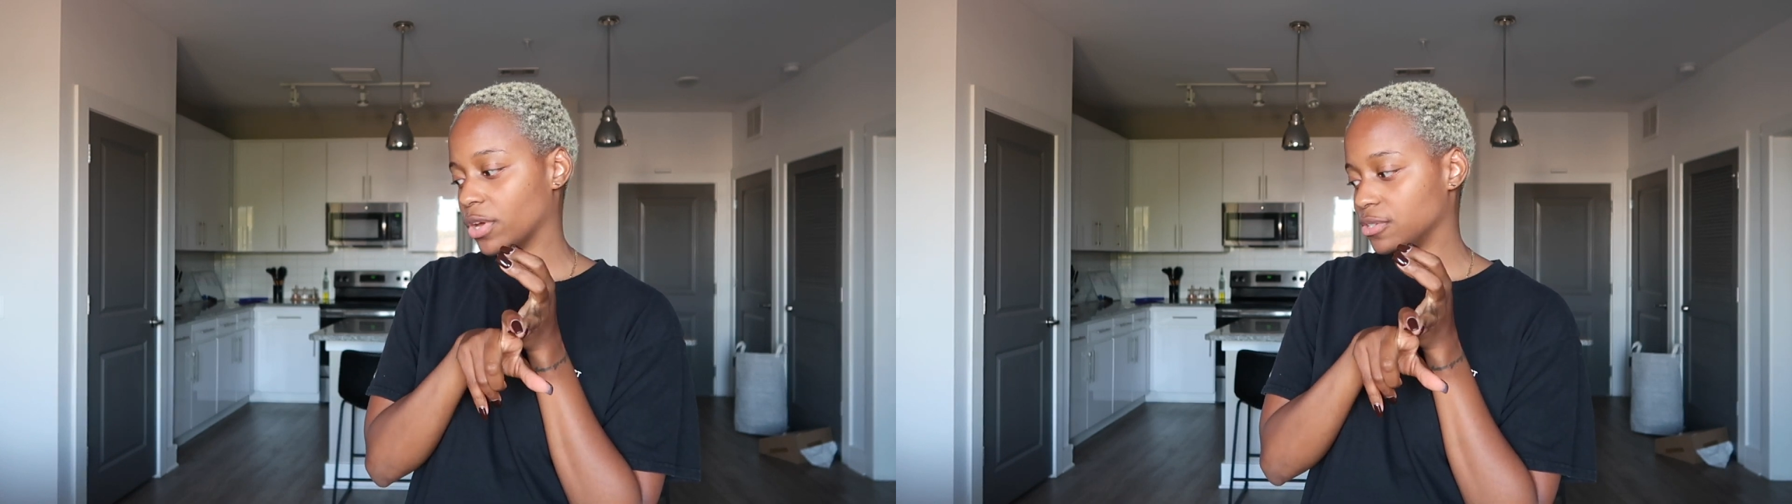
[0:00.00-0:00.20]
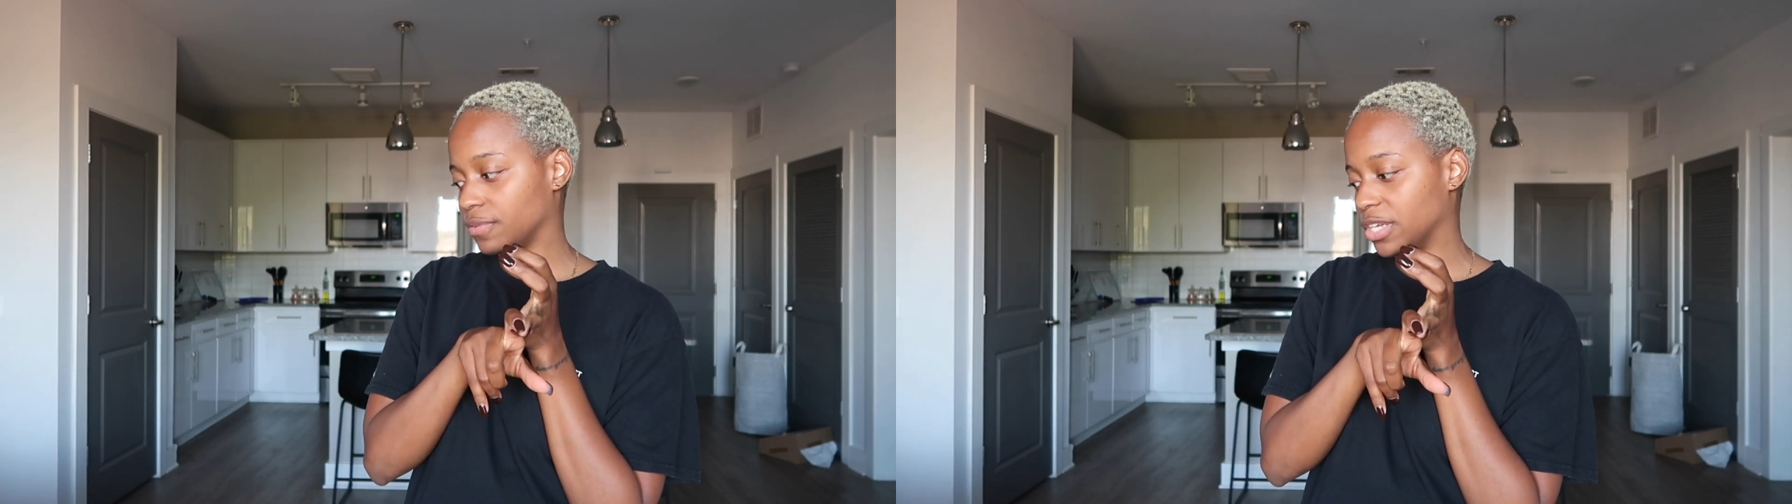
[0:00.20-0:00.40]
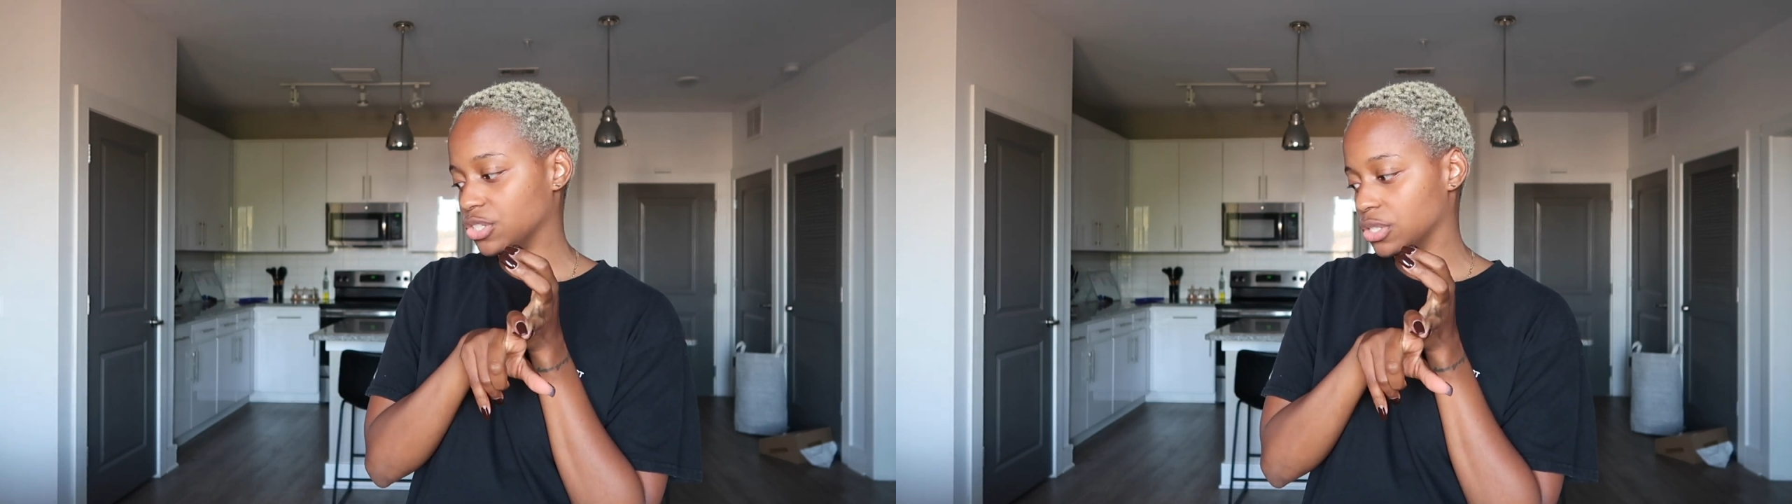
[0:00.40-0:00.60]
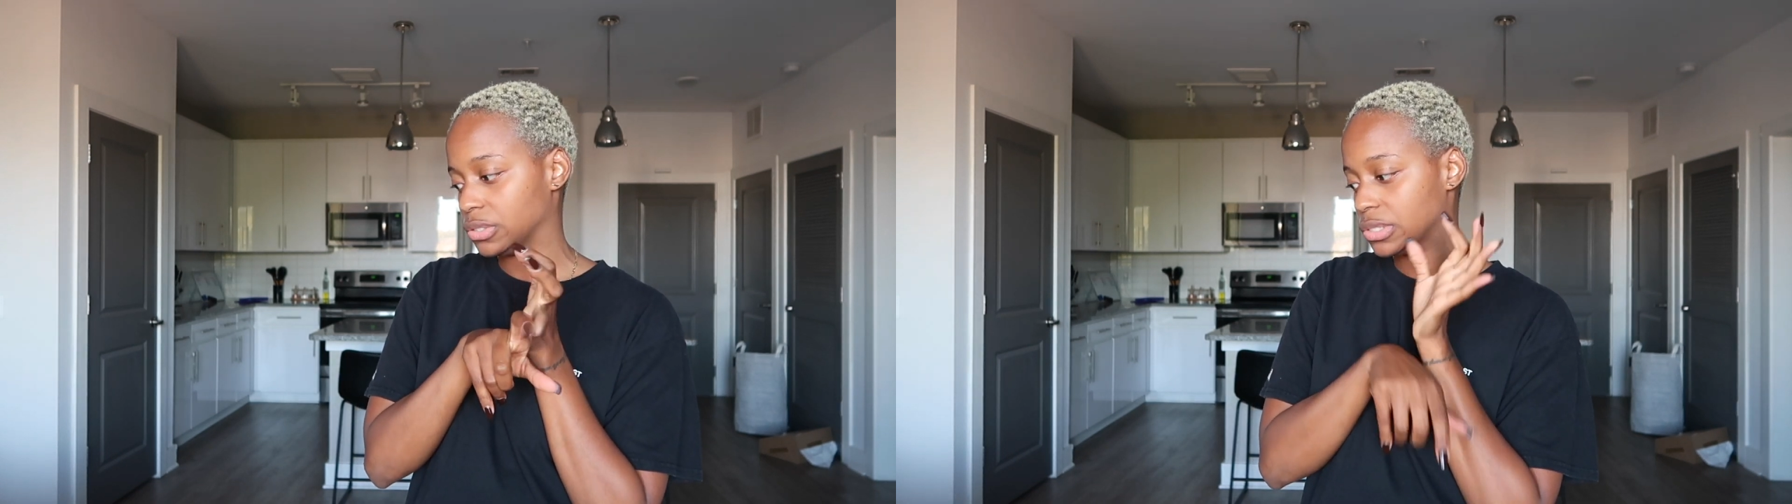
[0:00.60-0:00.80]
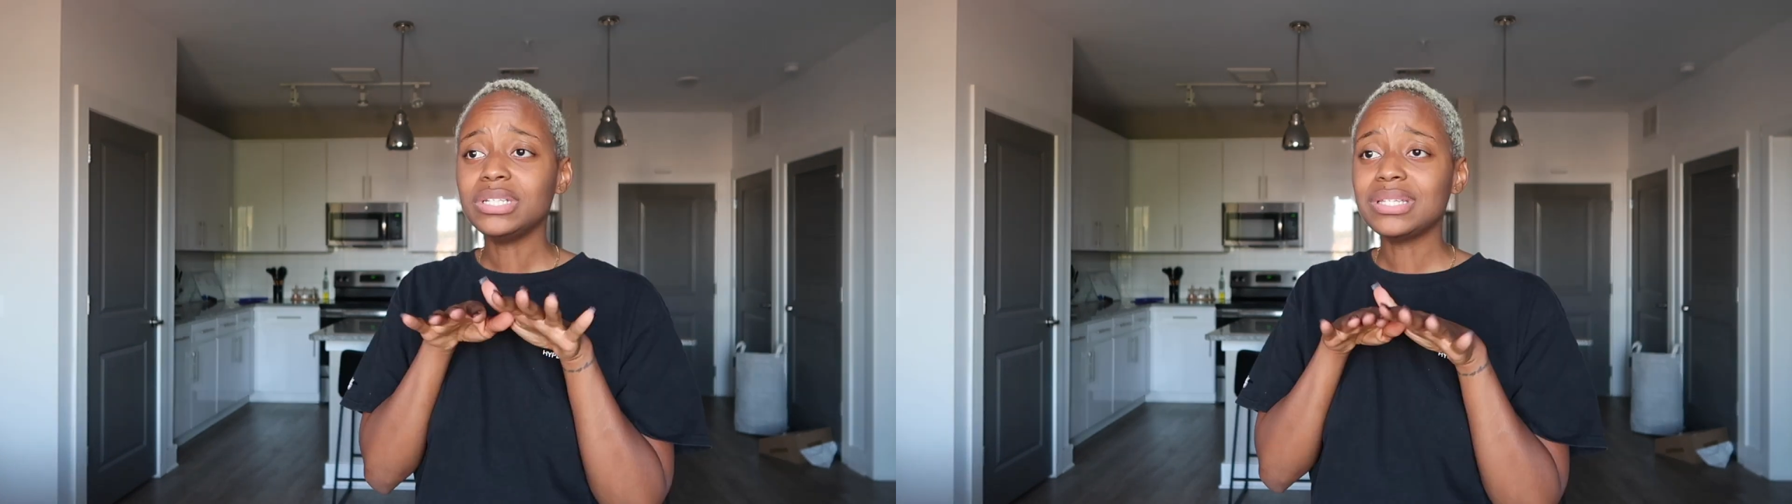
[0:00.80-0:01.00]

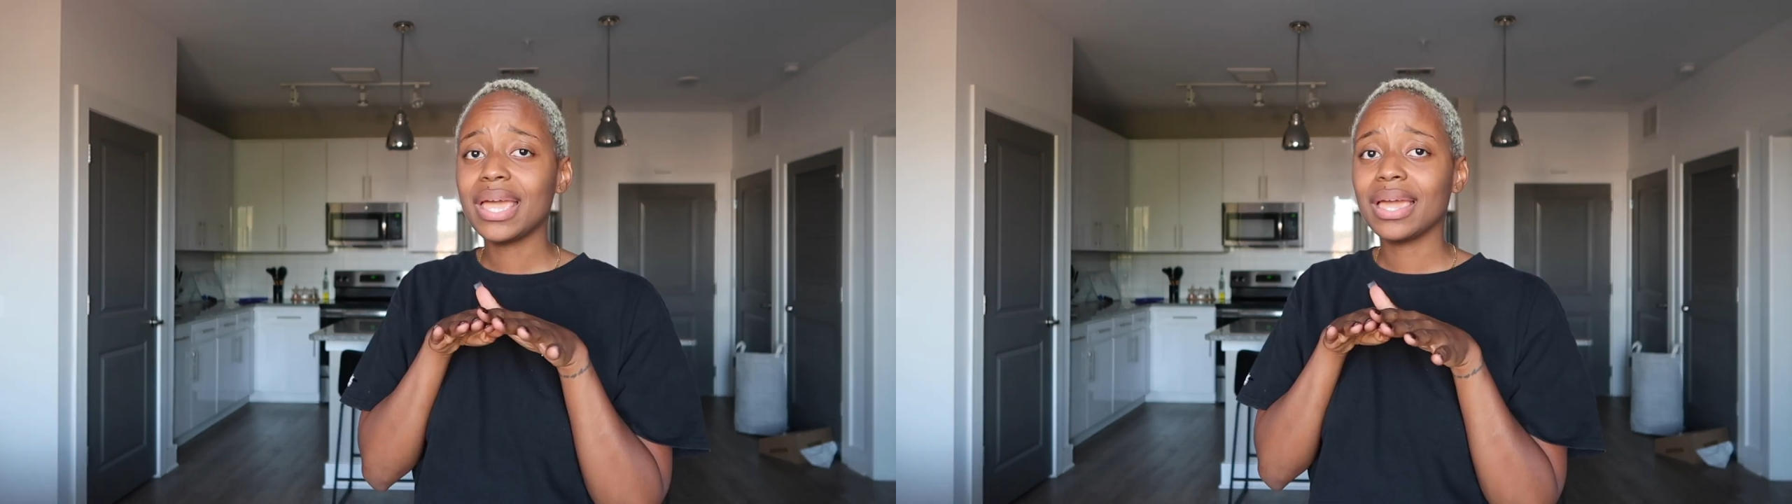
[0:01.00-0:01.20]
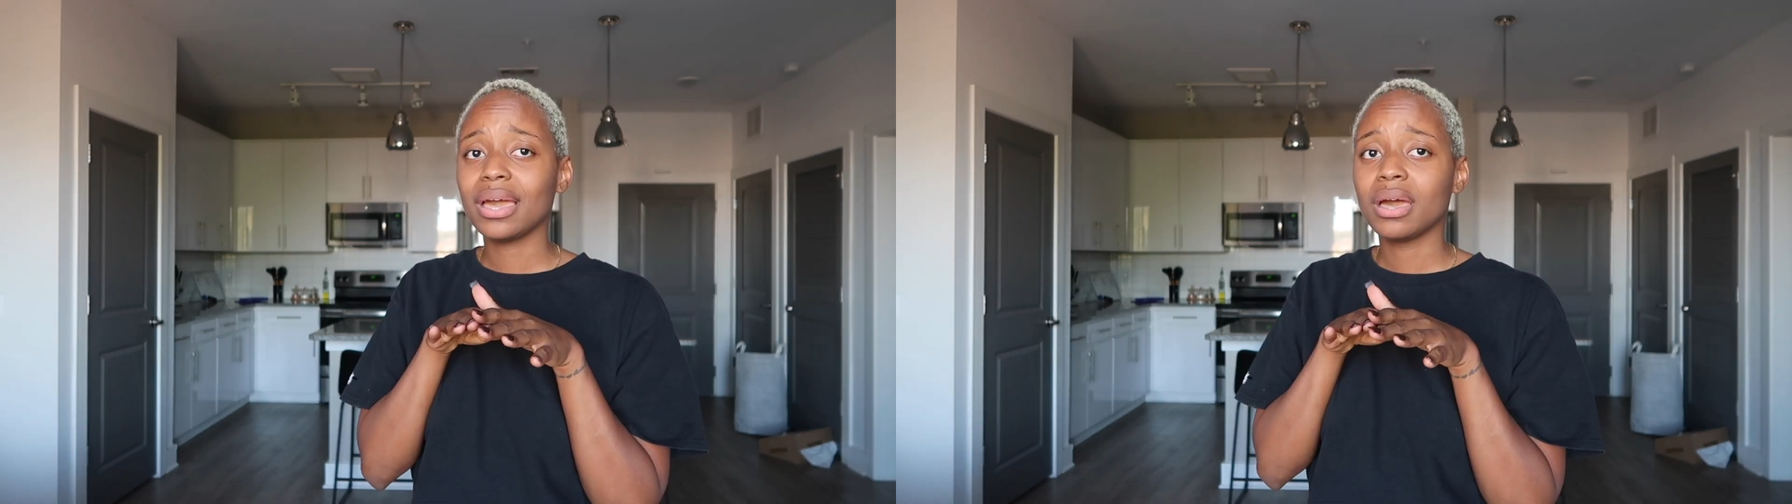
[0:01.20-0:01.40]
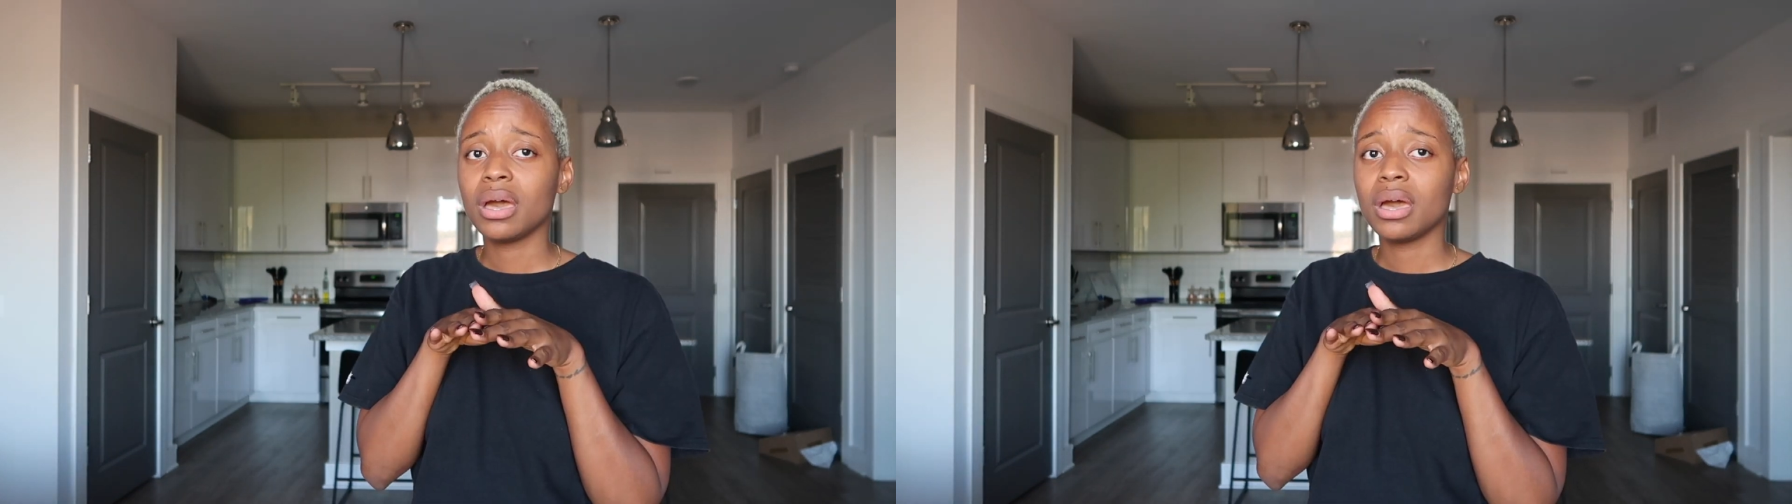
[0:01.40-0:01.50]
reservations. I'm gonna take